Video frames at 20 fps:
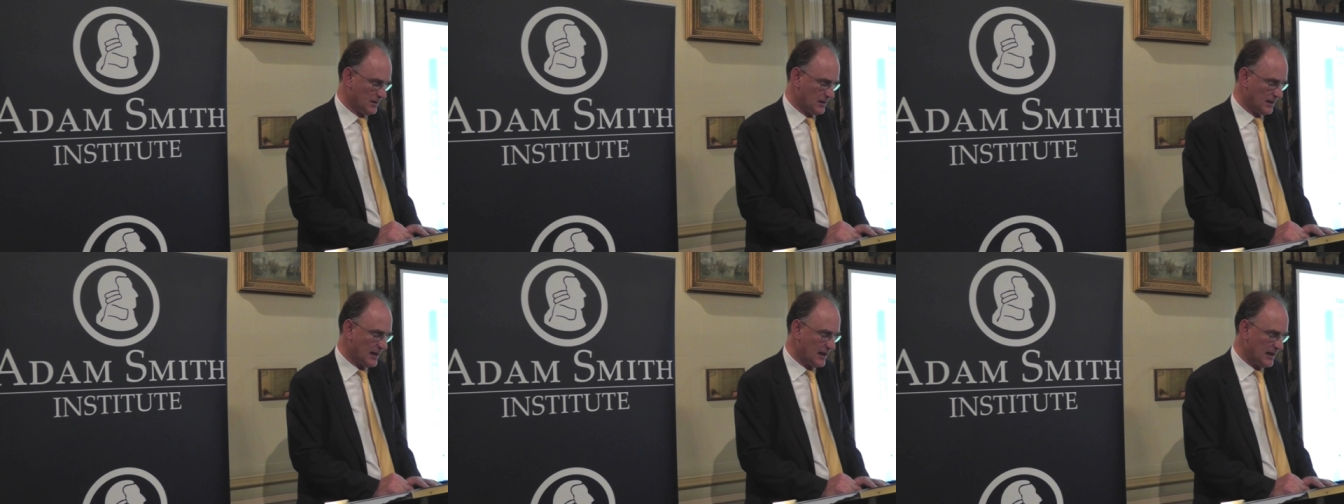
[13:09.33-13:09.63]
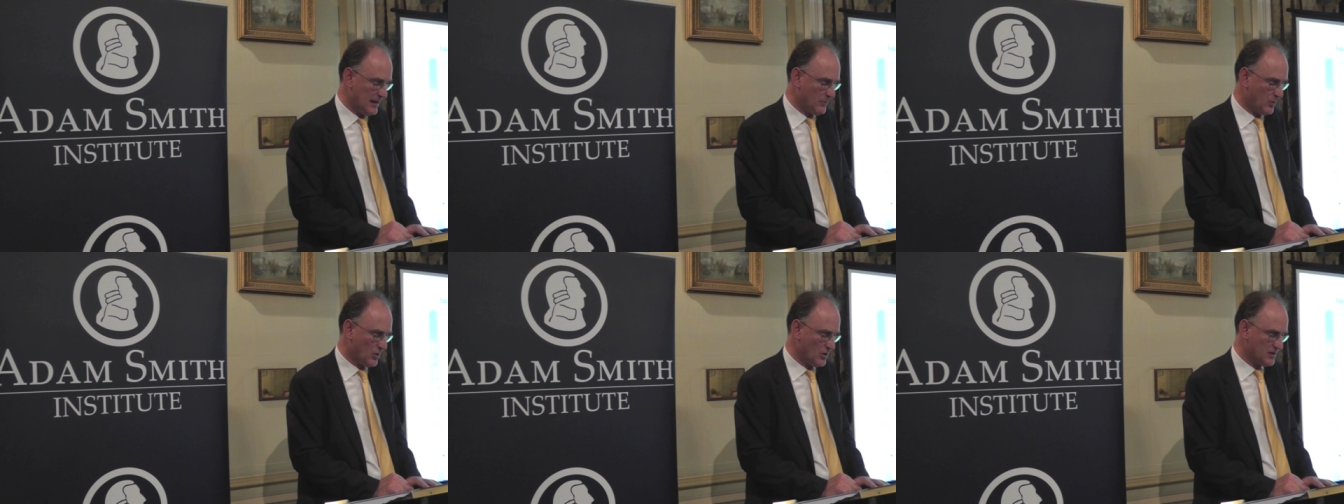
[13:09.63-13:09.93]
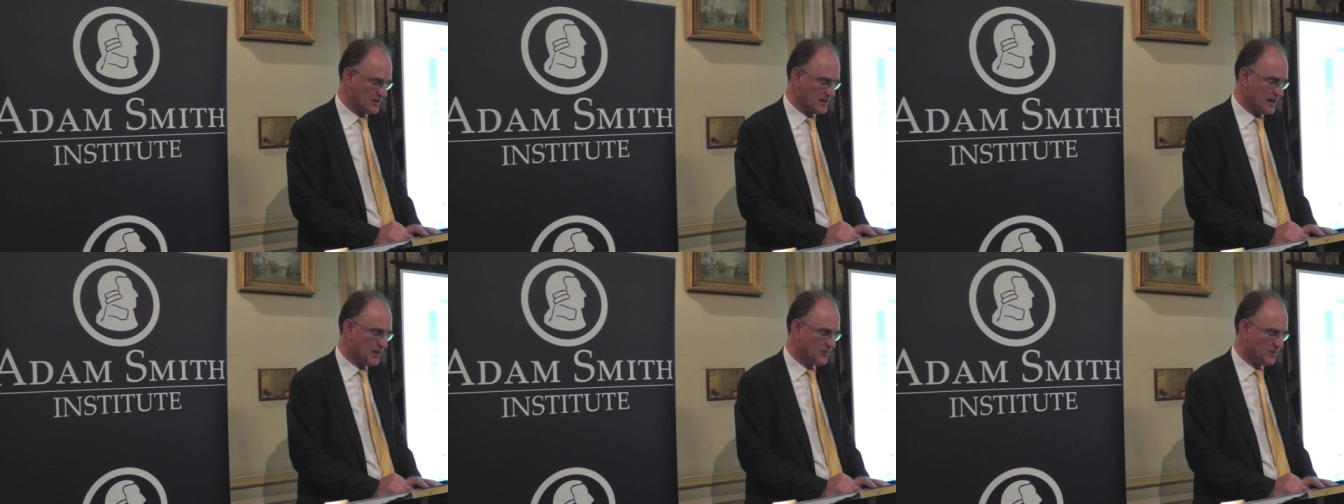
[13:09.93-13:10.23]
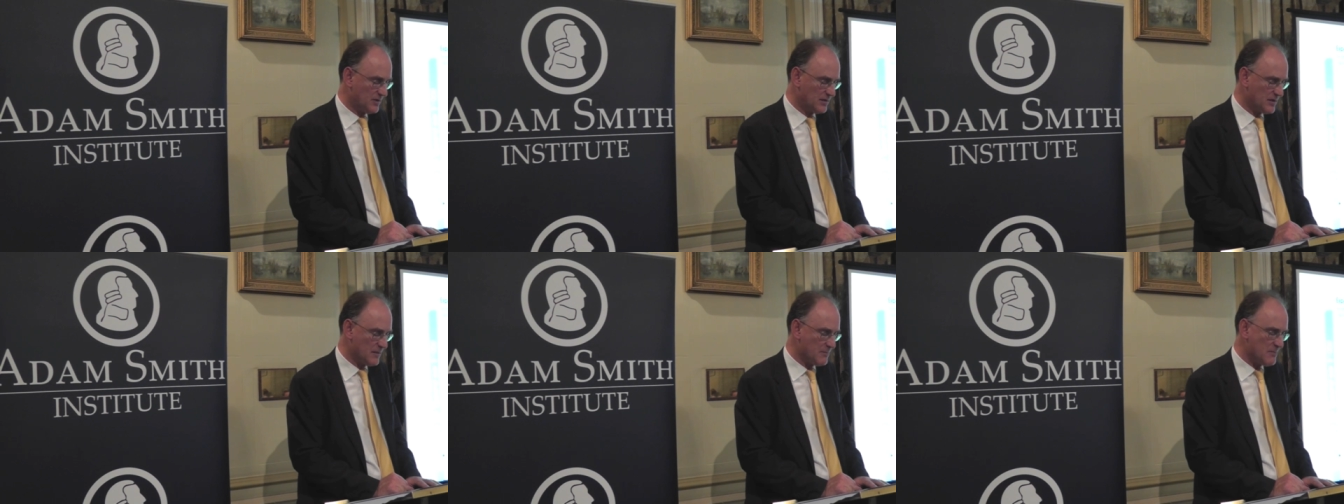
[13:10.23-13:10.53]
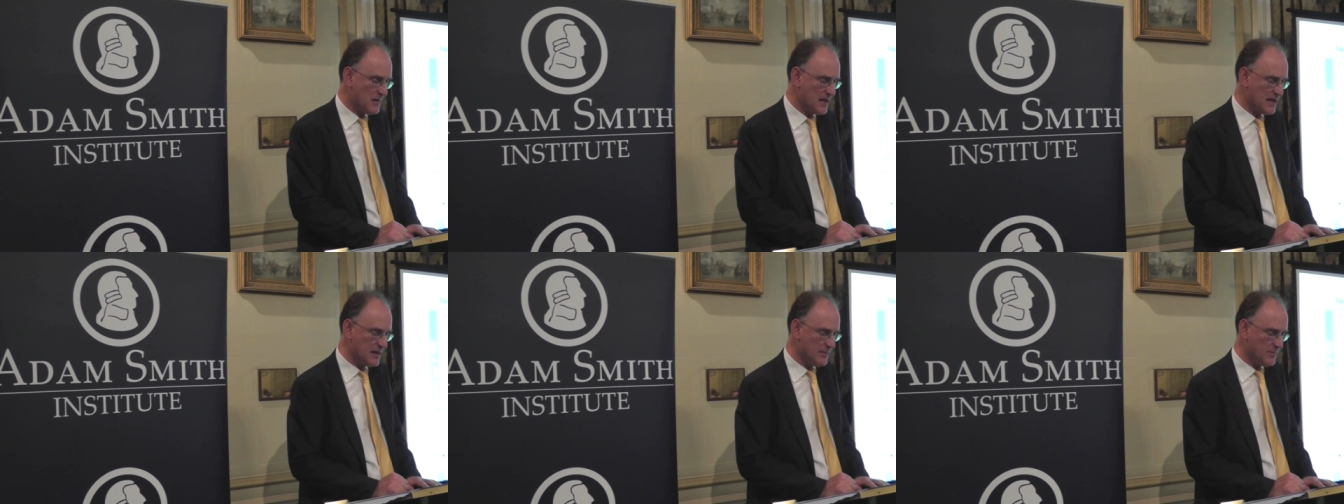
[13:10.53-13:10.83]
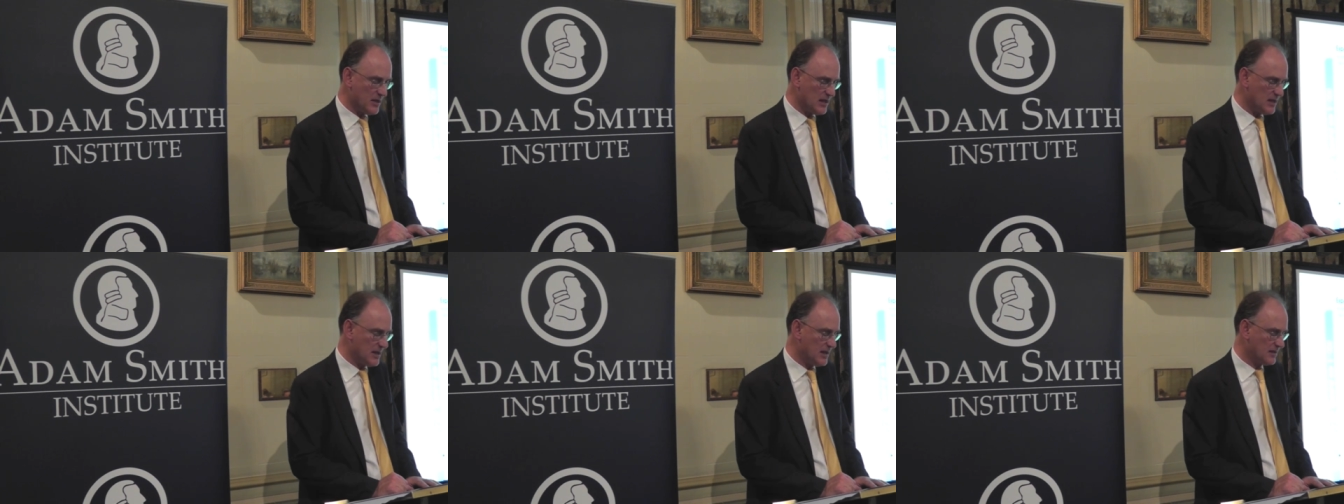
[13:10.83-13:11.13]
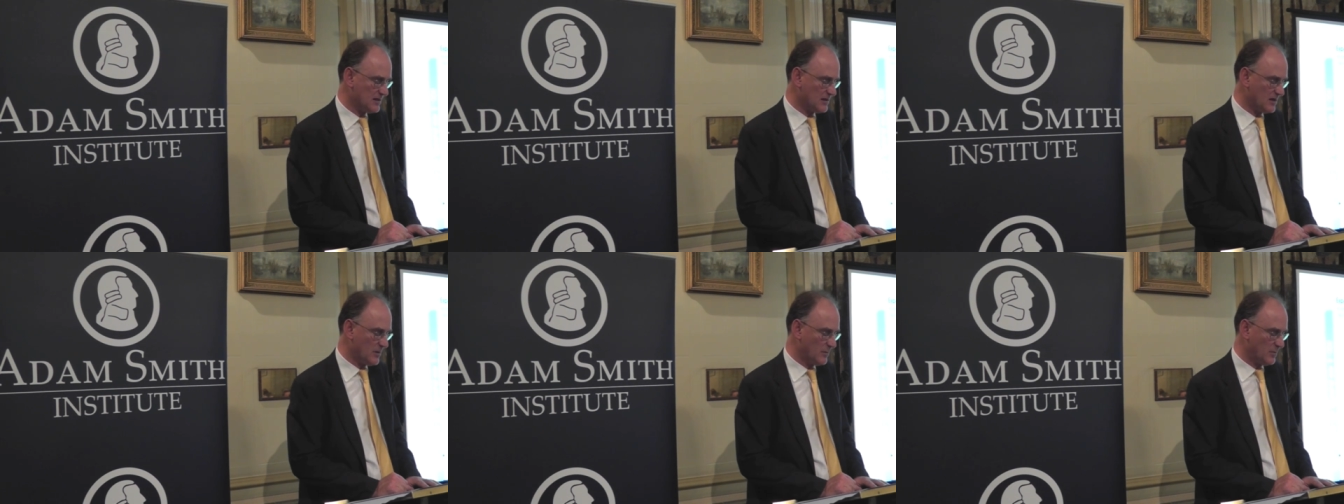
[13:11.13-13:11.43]
Kelly points out that the many, many
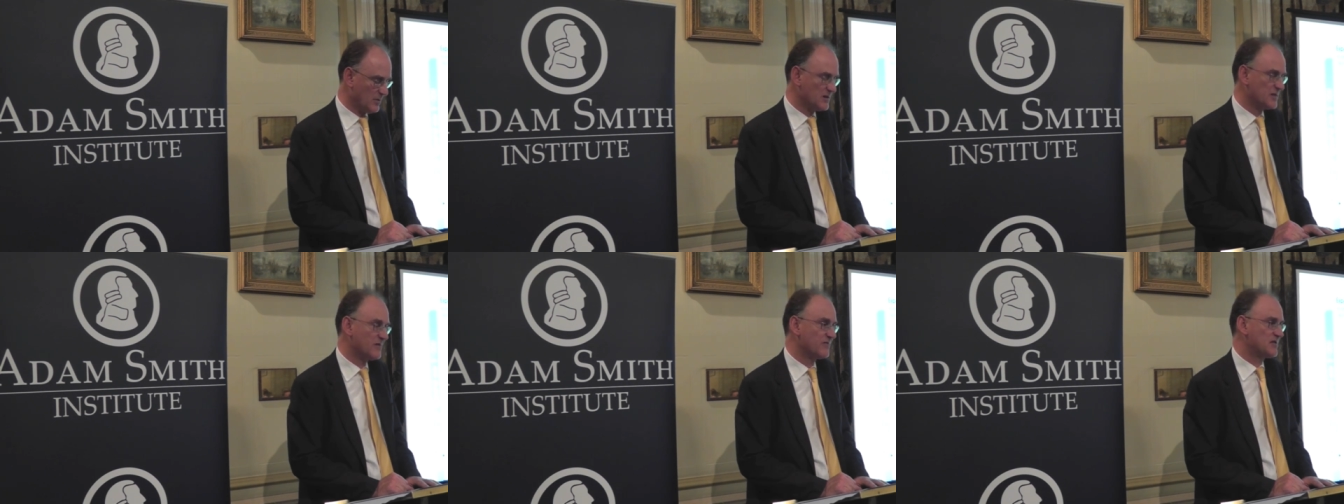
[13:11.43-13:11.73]
examples